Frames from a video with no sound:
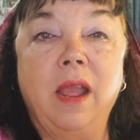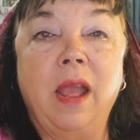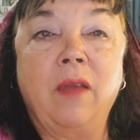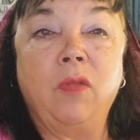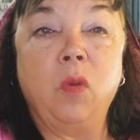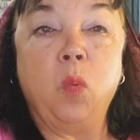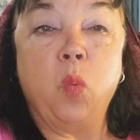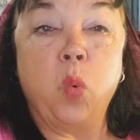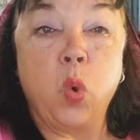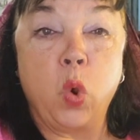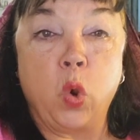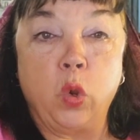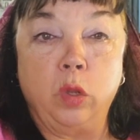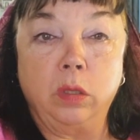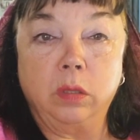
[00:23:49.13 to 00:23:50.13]
and the
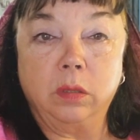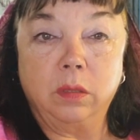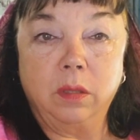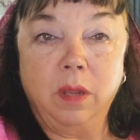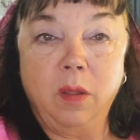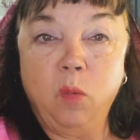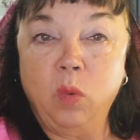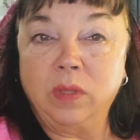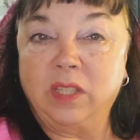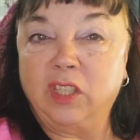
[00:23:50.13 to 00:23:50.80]
world was